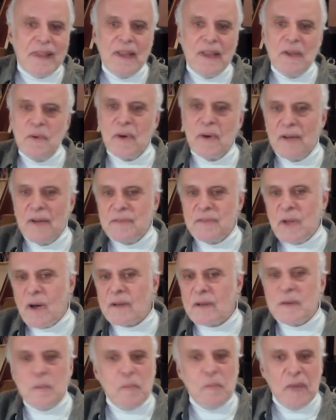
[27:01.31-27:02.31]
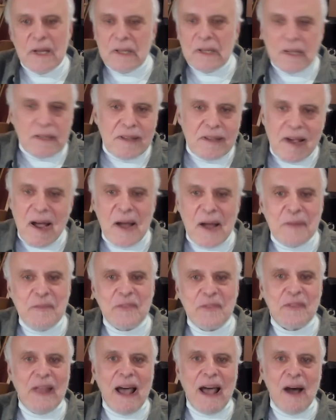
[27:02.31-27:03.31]
And I have talked a million
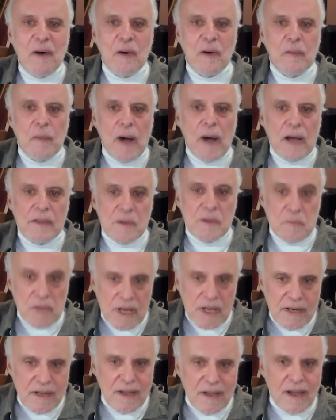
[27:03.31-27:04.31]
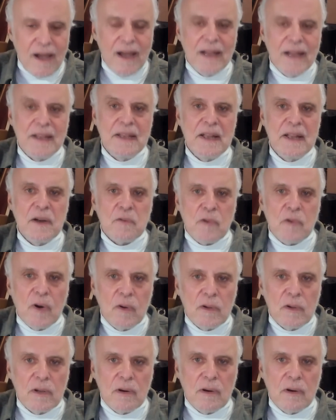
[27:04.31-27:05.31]
times now about the media and their
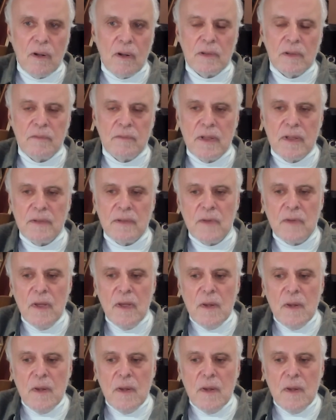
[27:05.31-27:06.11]
role in all of this.